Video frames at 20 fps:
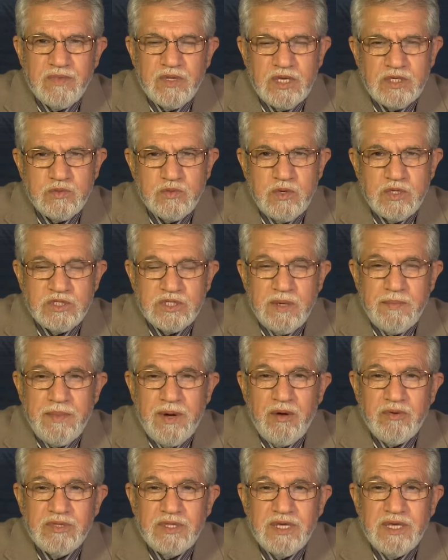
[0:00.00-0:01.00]
That was
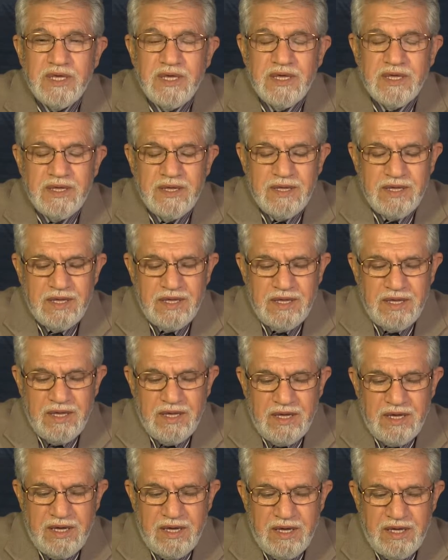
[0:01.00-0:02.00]
about the
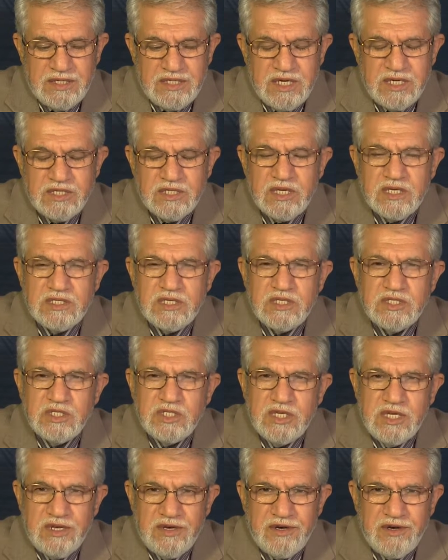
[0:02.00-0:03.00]
just as a
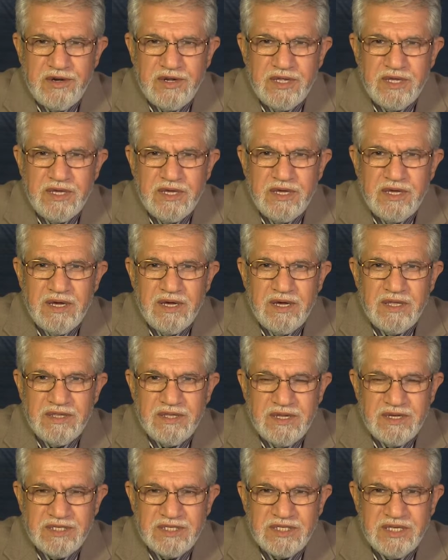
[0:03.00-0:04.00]
generally
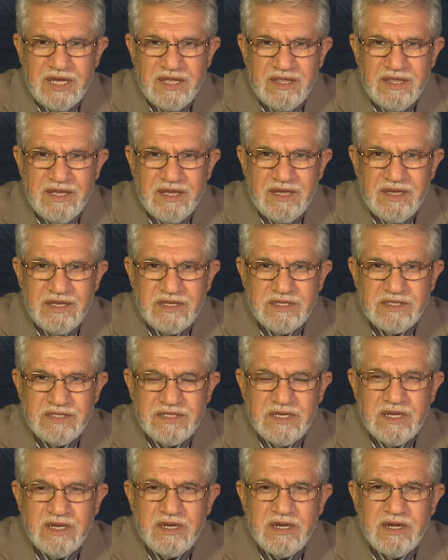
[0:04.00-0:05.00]
understanding,
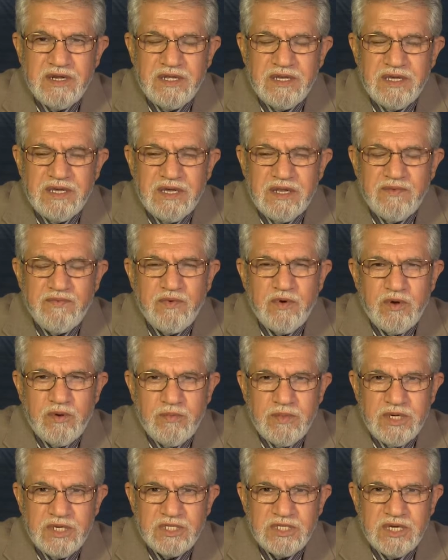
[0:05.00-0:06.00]
generally
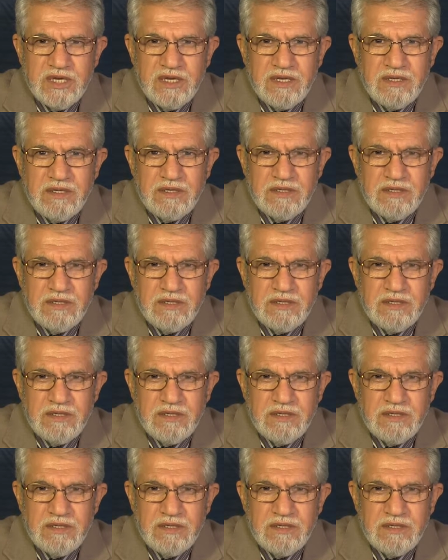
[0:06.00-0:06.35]
information.